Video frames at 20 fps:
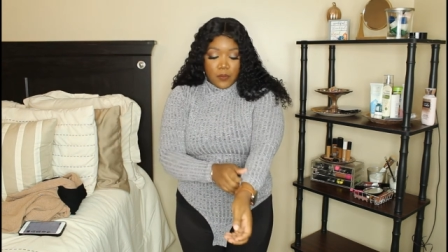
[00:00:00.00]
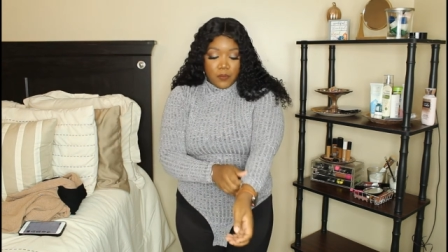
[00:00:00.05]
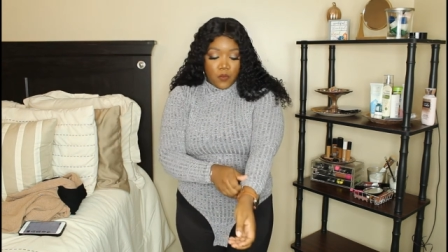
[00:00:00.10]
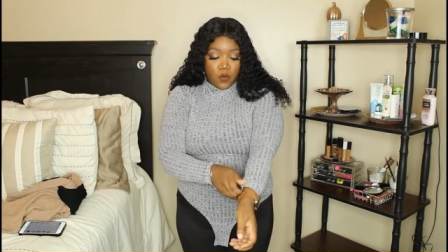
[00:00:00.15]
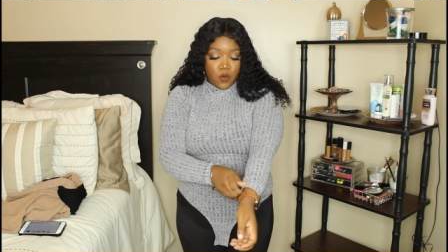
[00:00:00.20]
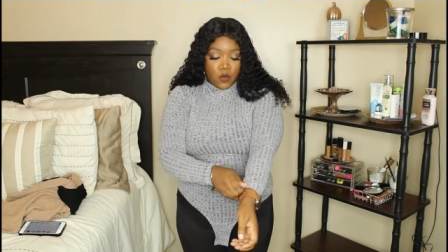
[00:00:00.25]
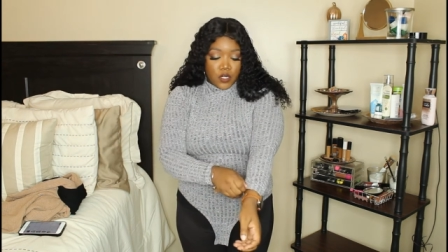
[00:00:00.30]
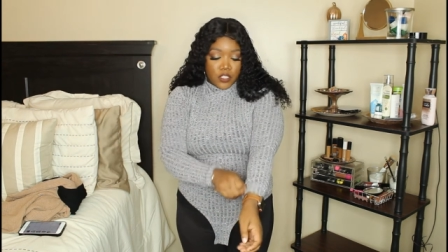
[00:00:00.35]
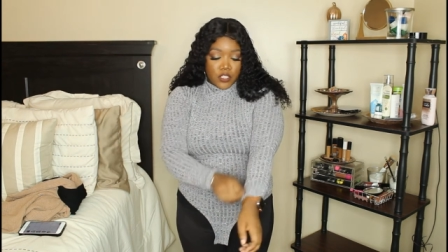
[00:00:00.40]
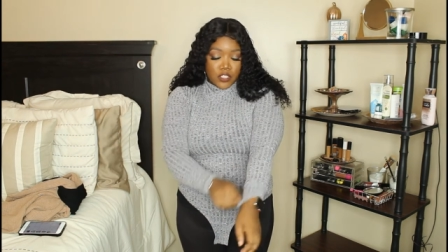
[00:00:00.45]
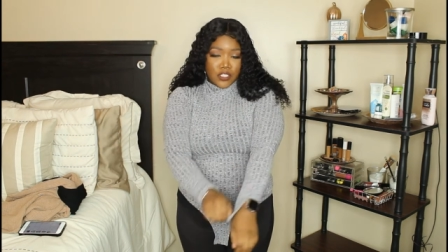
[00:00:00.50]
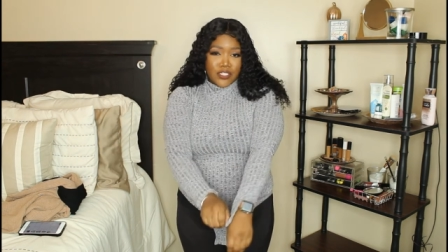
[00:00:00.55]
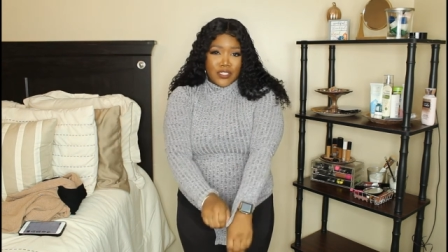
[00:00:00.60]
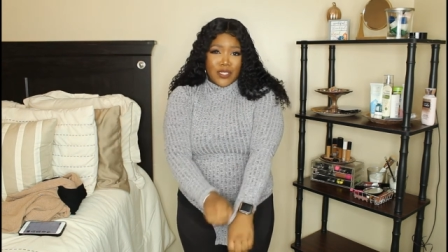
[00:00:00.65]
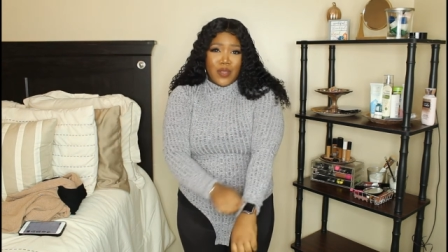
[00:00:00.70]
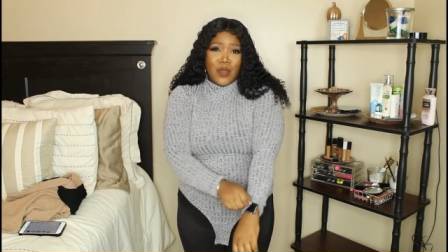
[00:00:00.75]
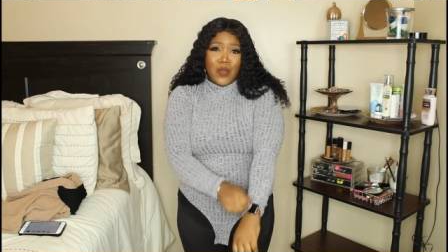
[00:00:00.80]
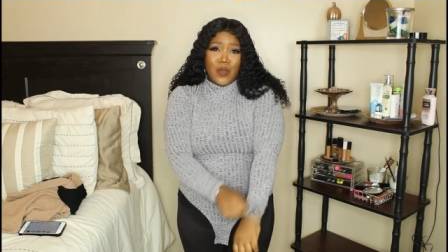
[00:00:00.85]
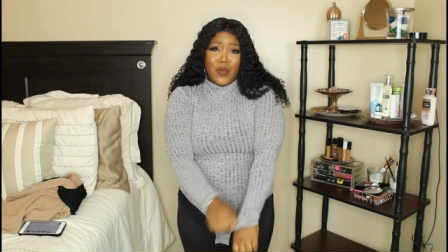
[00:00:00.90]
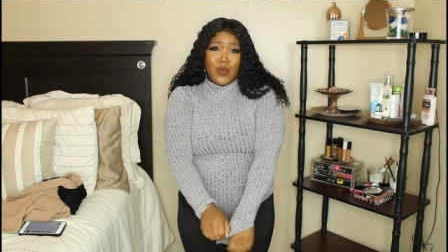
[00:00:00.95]
more
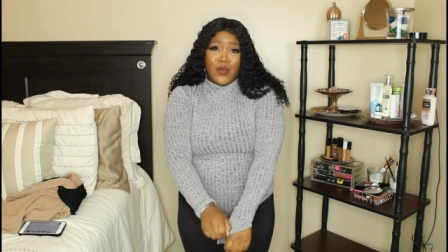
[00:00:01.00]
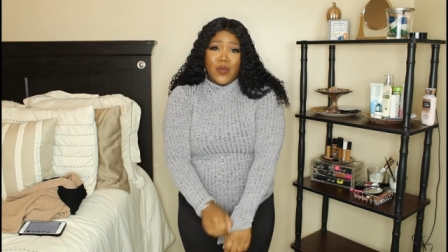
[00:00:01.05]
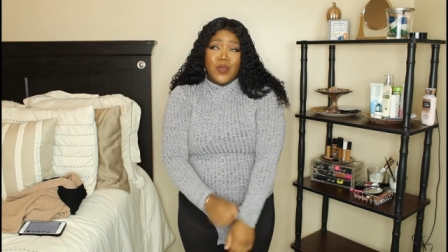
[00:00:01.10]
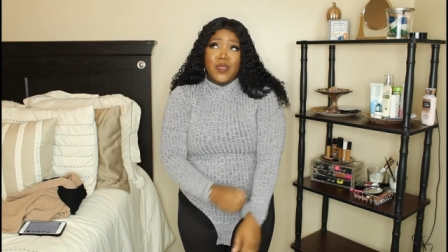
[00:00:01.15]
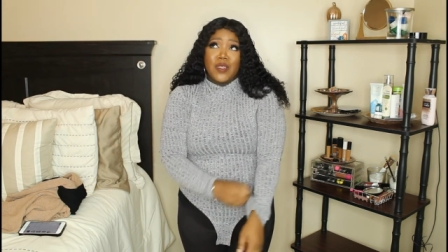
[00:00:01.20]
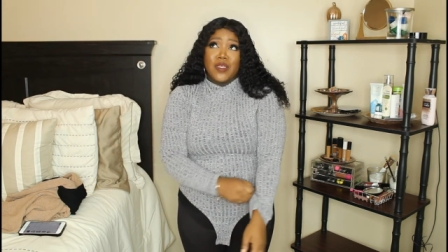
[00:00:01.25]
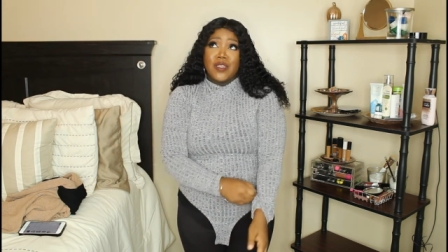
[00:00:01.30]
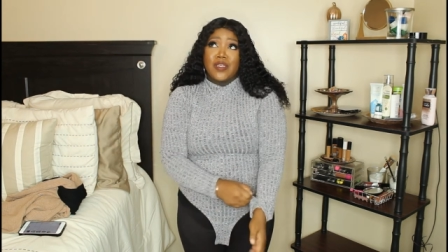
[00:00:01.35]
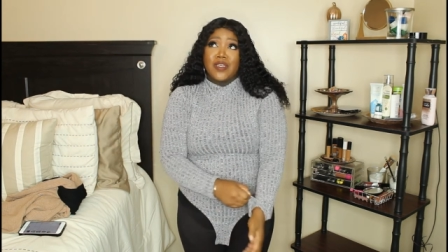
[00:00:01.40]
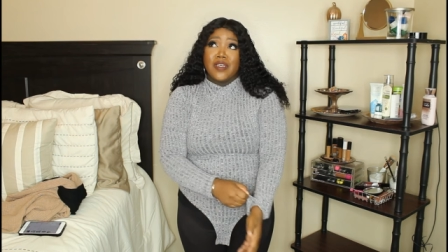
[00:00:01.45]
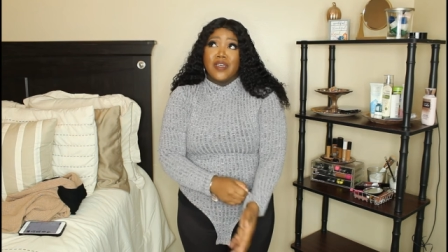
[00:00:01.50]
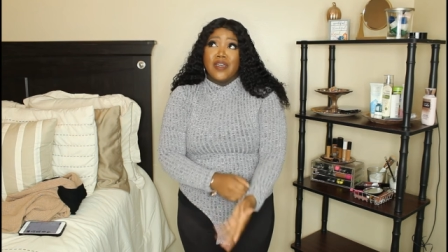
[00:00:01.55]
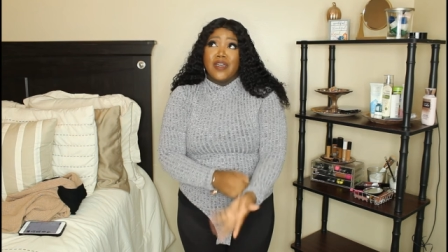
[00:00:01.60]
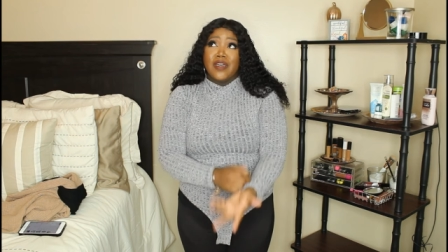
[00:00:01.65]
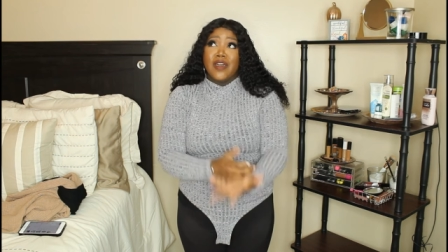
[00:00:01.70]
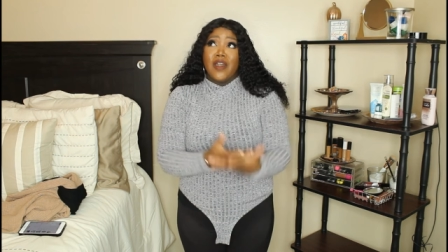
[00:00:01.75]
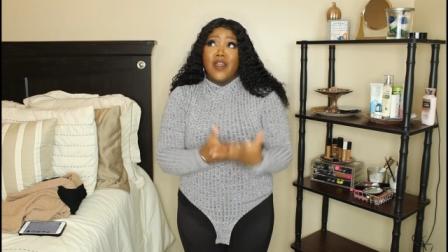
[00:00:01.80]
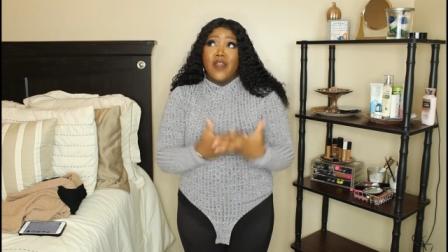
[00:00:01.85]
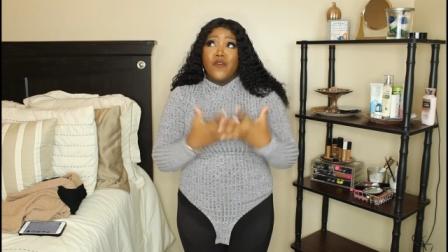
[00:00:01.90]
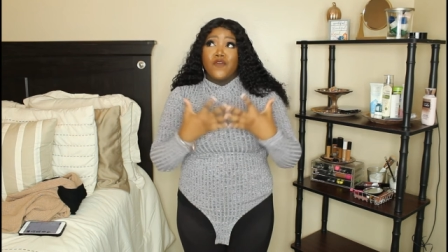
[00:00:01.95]
so
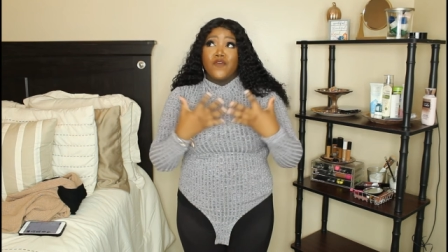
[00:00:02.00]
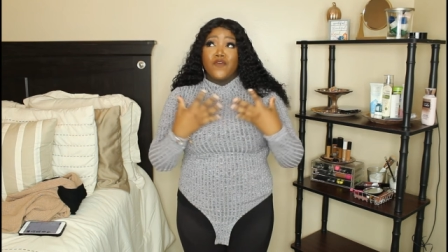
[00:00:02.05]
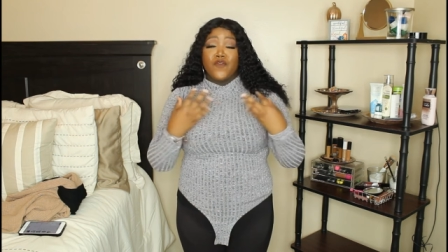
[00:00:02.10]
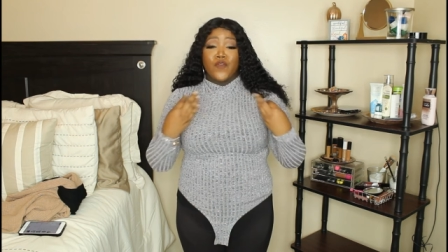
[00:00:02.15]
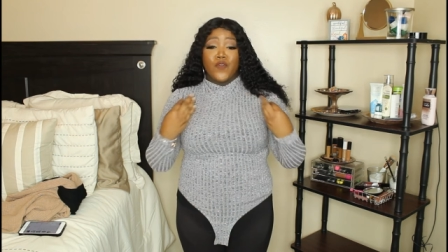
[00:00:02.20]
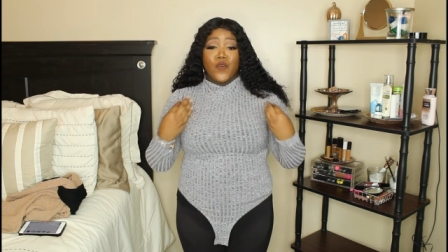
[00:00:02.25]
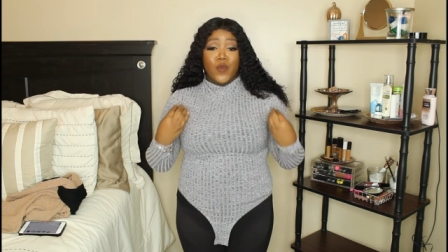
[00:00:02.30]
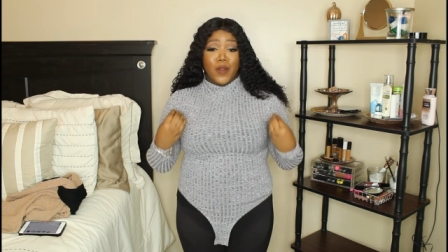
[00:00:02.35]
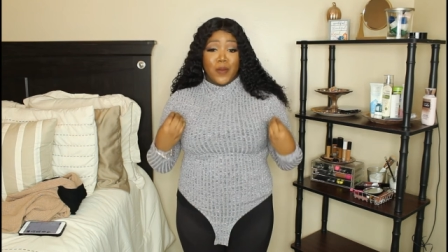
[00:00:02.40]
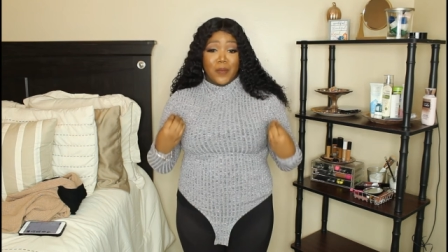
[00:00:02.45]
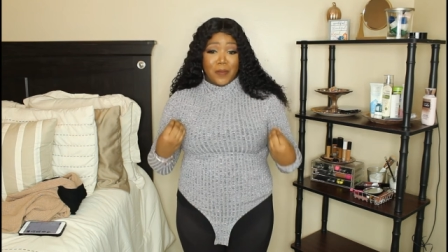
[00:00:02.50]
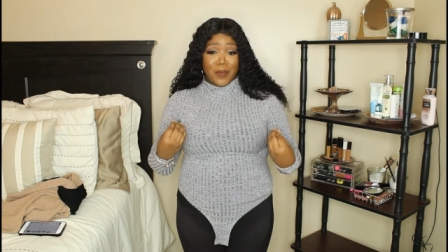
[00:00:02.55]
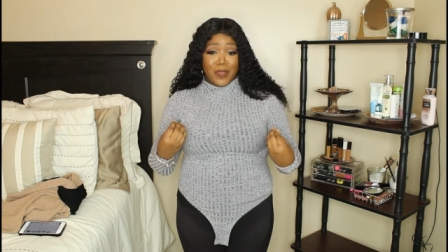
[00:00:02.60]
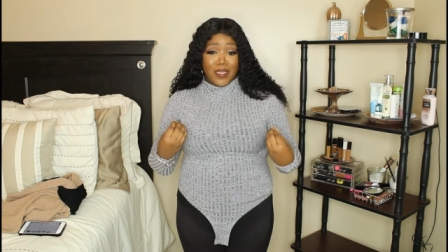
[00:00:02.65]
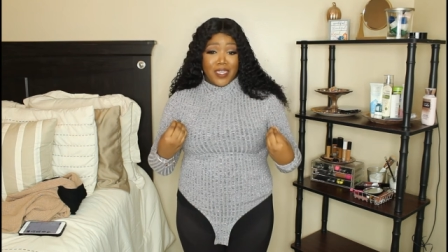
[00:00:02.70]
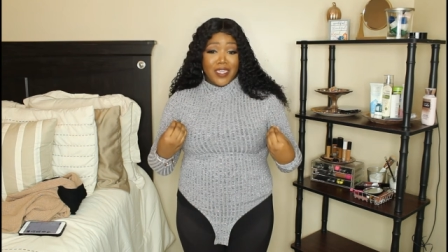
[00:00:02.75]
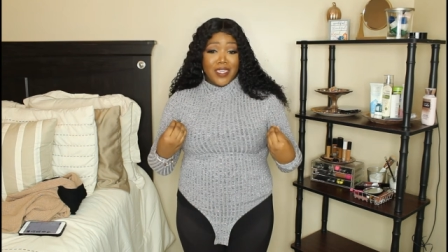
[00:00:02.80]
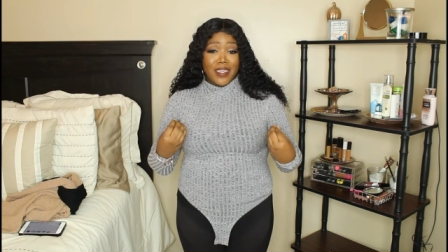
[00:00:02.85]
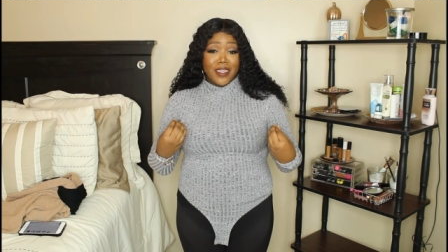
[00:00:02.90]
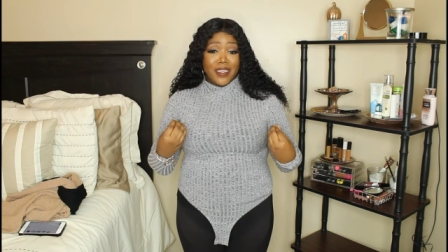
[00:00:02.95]
for
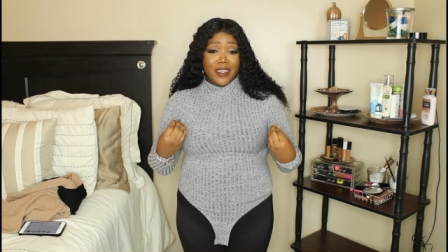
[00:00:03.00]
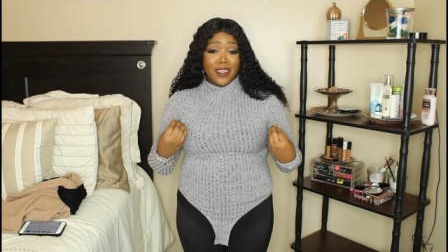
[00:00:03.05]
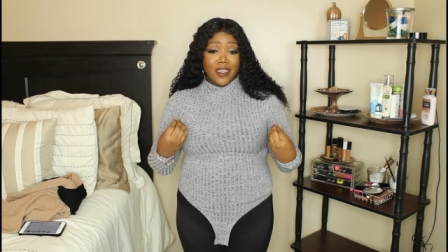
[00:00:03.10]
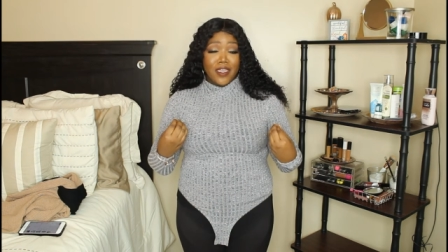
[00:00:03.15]
me.